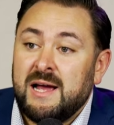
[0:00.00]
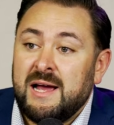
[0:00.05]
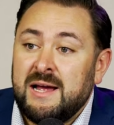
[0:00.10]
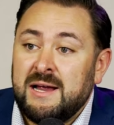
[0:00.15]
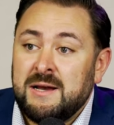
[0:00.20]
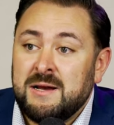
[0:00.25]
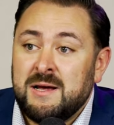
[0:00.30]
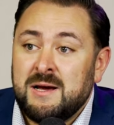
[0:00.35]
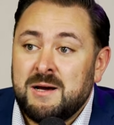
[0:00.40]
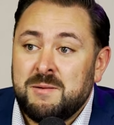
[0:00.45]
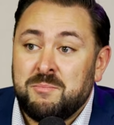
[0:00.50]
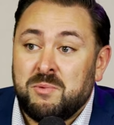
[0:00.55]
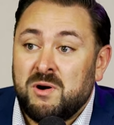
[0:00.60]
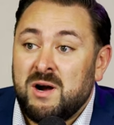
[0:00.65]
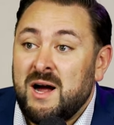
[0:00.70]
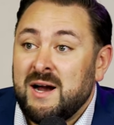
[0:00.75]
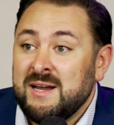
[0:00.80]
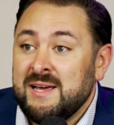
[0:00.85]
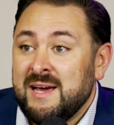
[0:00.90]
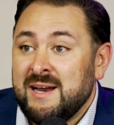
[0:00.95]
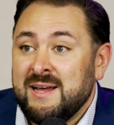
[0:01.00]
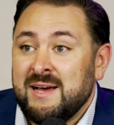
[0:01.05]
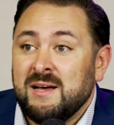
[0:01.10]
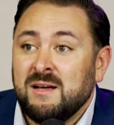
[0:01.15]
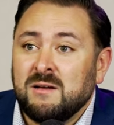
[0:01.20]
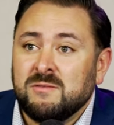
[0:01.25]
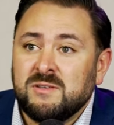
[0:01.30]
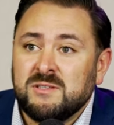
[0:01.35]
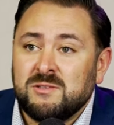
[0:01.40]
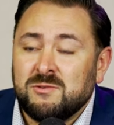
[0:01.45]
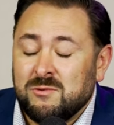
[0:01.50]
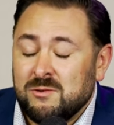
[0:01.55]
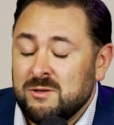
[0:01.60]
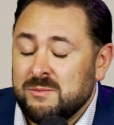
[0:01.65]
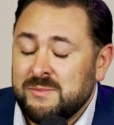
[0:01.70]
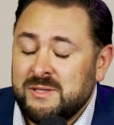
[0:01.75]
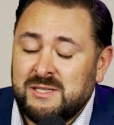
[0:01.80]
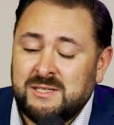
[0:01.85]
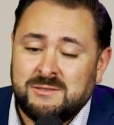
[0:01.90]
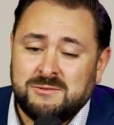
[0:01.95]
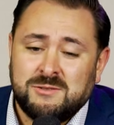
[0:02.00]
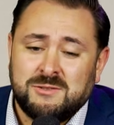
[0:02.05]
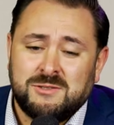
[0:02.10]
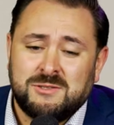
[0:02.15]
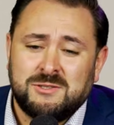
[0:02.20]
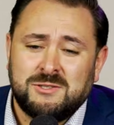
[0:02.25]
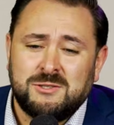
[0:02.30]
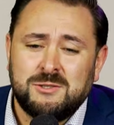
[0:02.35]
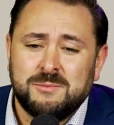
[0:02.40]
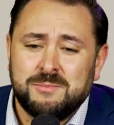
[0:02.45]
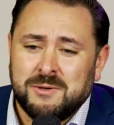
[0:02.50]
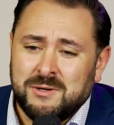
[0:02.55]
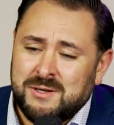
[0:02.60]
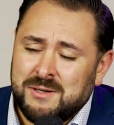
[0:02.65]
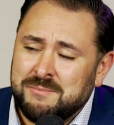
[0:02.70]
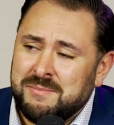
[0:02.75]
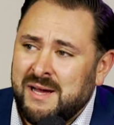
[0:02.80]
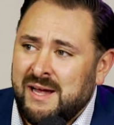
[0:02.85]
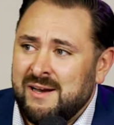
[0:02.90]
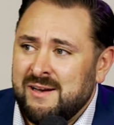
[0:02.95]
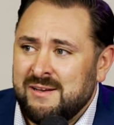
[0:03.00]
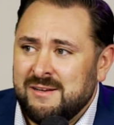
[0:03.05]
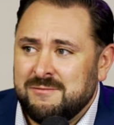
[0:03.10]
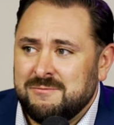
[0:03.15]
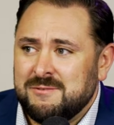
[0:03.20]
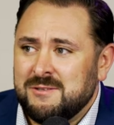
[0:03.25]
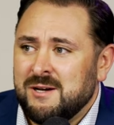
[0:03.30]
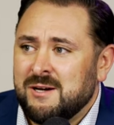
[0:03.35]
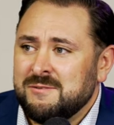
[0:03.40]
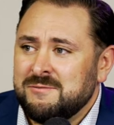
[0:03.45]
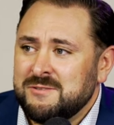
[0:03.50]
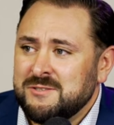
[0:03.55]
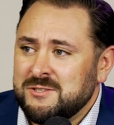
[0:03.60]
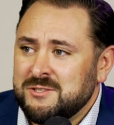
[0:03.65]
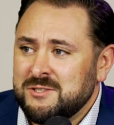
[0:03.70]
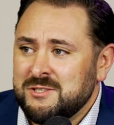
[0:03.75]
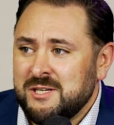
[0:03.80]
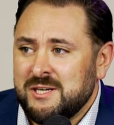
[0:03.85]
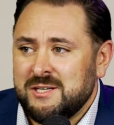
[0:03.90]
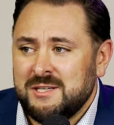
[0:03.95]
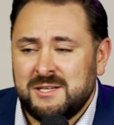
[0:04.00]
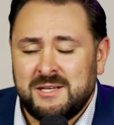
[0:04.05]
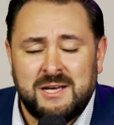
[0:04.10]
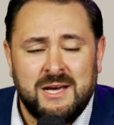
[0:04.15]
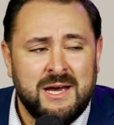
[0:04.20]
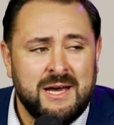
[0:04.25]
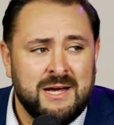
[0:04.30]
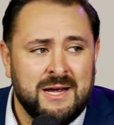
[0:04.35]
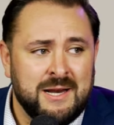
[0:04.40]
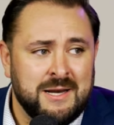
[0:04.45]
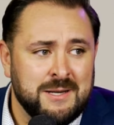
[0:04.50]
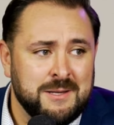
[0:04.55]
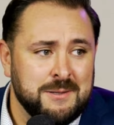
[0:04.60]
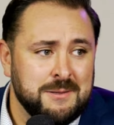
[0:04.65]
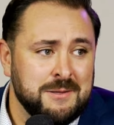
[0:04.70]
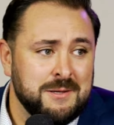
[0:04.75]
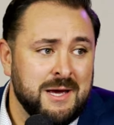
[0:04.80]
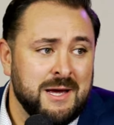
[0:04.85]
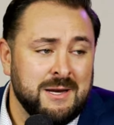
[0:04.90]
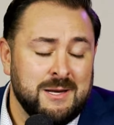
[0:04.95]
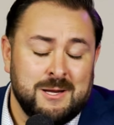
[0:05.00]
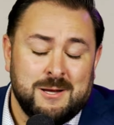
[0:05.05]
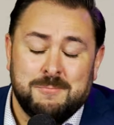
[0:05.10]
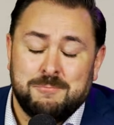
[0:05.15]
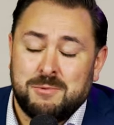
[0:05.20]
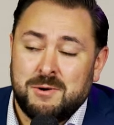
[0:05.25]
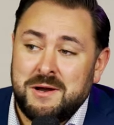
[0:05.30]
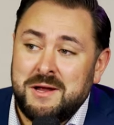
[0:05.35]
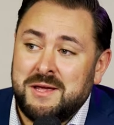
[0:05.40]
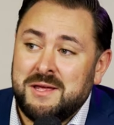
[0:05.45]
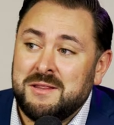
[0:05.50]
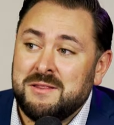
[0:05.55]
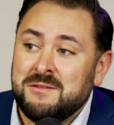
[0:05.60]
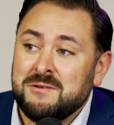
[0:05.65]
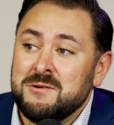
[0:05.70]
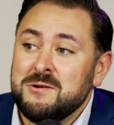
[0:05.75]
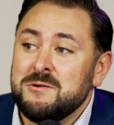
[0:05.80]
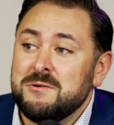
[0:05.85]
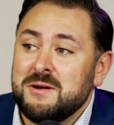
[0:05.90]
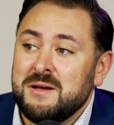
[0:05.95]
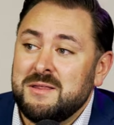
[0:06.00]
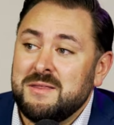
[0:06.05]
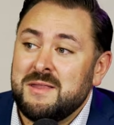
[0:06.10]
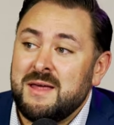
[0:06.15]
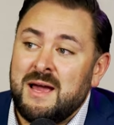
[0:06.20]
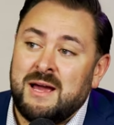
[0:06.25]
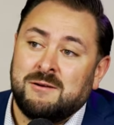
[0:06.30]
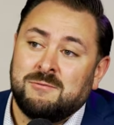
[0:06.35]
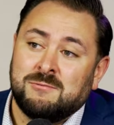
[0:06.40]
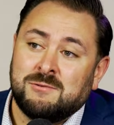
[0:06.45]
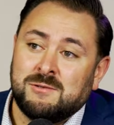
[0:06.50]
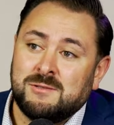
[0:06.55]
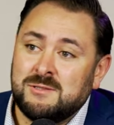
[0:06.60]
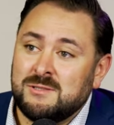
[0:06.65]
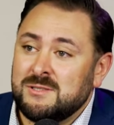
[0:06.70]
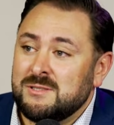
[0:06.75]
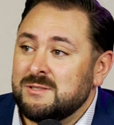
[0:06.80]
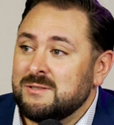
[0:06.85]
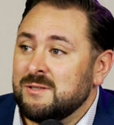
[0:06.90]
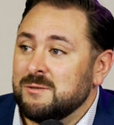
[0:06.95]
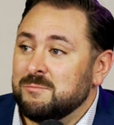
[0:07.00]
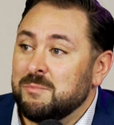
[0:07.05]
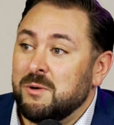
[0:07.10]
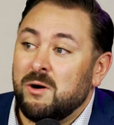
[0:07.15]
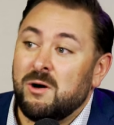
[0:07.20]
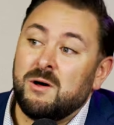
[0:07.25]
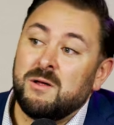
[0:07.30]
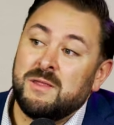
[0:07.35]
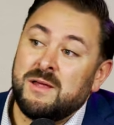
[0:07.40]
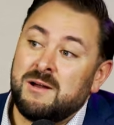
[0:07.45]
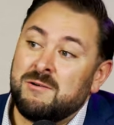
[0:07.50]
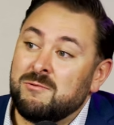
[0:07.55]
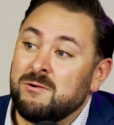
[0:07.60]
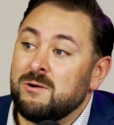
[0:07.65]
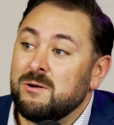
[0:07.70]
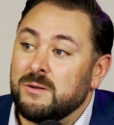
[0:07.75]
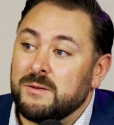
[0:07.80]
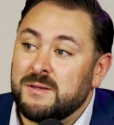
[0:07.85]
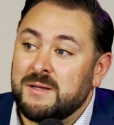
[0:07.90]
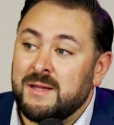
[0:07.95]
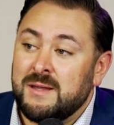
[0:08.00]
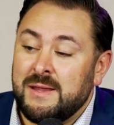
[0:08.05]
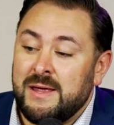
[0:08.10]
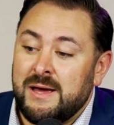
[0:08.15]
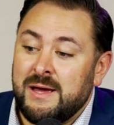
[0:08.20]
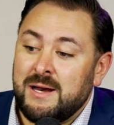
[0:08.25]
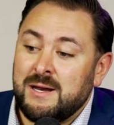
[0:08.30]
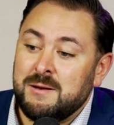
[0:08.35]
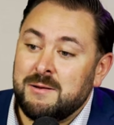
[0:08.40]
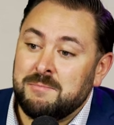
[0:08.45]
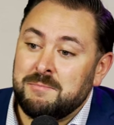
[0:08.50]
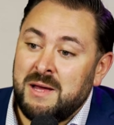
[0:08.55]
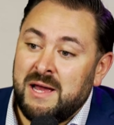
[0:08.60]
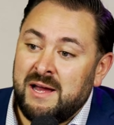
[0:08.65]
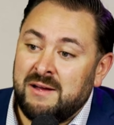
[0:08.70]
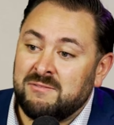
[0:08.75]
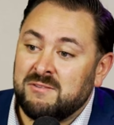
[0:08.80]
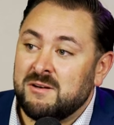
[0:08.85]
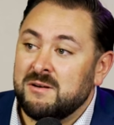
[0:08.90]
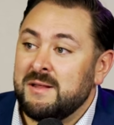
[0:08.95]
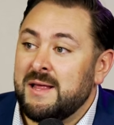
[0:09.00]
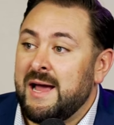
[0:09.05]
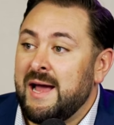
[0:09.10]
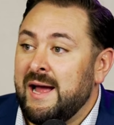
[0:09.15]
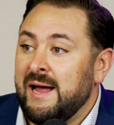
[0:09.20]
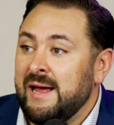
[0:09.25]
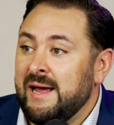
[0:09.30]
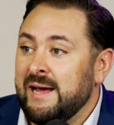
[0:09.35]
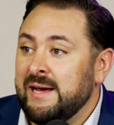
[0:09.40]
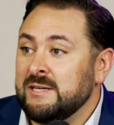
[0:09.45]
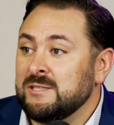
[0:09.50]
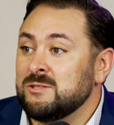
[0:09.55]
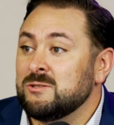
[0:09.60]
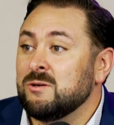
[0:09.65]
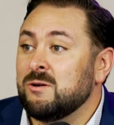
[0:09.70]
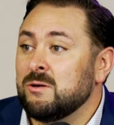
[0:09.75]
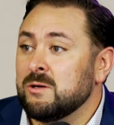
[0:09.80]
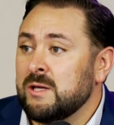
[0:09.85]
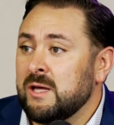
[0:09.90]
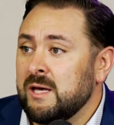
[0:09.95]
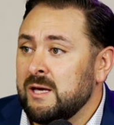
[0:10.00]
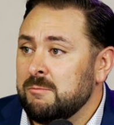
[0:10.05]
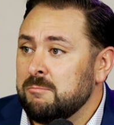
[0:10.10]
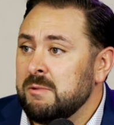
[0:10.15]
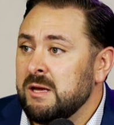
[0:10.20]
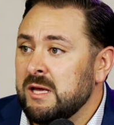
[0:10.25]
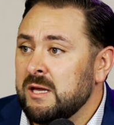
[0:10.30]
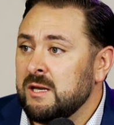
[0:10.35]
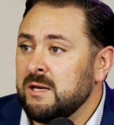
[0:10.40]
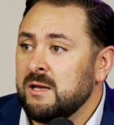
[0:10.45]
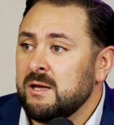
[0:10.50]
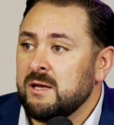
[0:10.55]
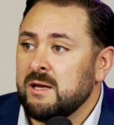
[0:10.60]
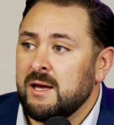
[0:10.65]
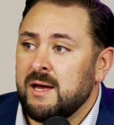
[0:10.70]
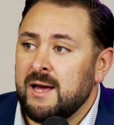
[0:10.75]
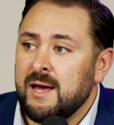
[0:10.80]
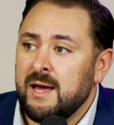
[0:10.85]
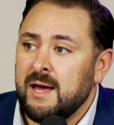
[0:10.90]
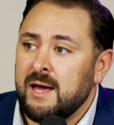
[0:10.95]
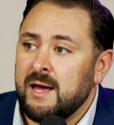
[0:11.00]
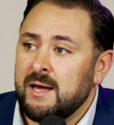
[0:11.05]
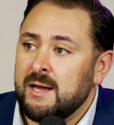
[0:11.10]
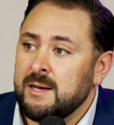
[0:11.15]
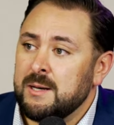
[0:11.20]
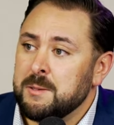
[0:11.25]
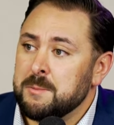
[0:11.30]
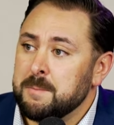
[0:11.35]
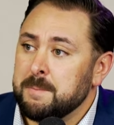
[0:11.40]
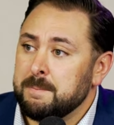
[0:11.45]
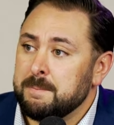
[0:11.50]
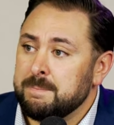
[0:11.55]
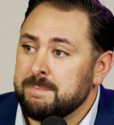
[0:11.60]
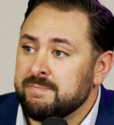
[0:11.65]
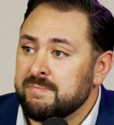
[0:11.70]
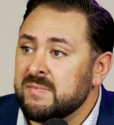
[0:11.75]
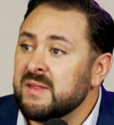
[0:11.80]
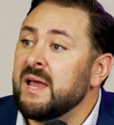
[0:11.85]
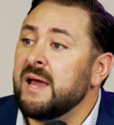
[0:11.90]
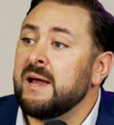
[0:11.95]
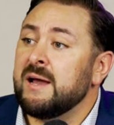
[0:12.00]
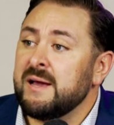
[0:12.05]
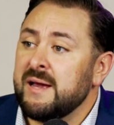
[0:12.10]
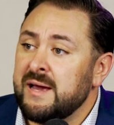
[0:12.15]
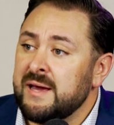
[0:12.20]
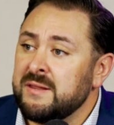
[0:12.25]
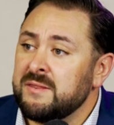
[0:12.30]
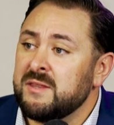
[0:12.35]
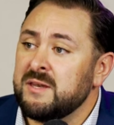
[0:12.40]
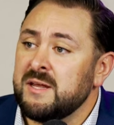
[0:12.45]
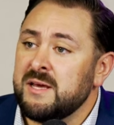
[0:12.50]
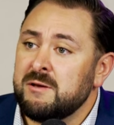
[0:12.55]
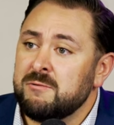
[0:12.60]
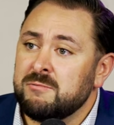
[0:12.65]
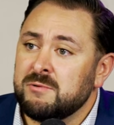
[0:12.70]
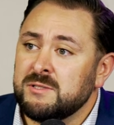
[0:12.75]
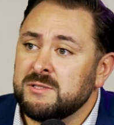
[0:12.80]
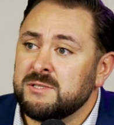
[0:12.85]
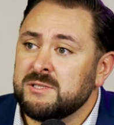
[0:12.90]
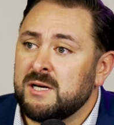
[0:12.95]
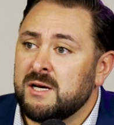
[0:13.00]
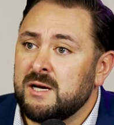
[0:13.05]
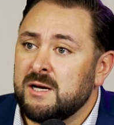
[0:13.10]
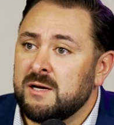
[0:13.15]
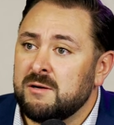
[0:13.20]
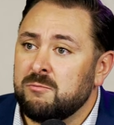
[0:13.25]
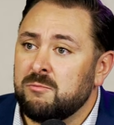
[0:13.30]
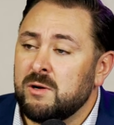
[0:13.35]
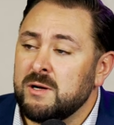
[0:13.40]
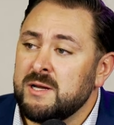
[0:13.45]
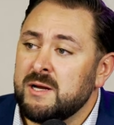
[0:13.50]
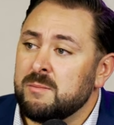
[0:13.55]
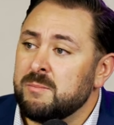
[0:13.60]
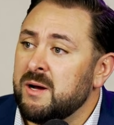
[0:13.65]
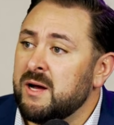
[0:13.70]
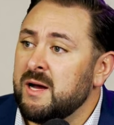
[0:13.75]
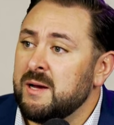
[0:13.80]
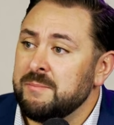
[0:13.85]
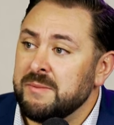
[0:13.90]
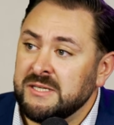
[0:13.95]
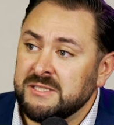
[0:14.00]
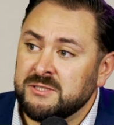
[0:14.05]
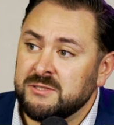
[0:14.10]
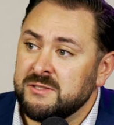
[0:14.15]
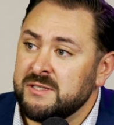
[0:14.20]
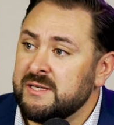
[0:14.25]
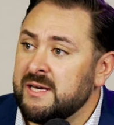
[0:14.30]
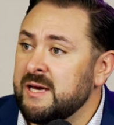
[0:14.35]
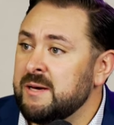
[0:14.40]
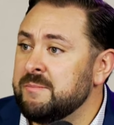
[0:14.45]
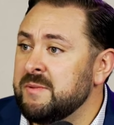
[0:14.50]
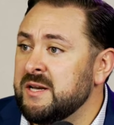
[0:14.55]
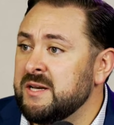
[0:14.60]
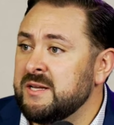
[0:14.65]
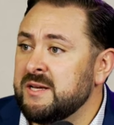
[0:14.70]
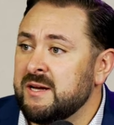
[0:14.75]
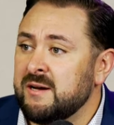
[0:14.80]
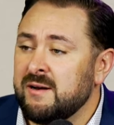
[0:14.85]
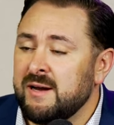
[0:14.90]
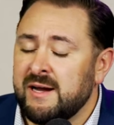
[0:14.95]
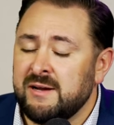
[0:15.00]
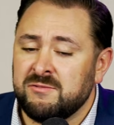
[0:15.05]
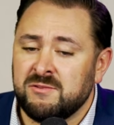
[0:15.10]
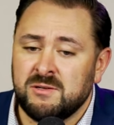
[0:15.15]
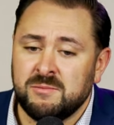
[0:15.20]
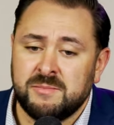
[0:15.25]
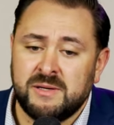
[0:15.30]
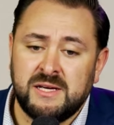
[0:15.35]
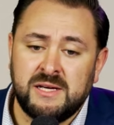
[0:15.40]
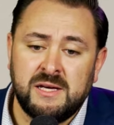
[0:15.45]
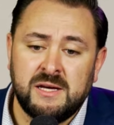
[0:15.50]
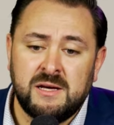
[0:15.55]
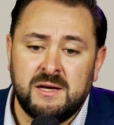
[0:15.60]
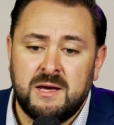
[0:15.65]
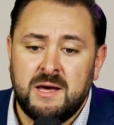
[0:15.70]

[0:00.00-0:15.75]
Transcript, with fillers: And uh, Parati had a hell of a tournament. He was super competitive, tough as shit, yeah. and ended up breaking through. And that was the ball that rolled. And then after that, Ashnault came in. Now, were you and, with Ashnault at all? Yeah, Anthony okay. was uh, one year behind me. So okay. he came in the year after me.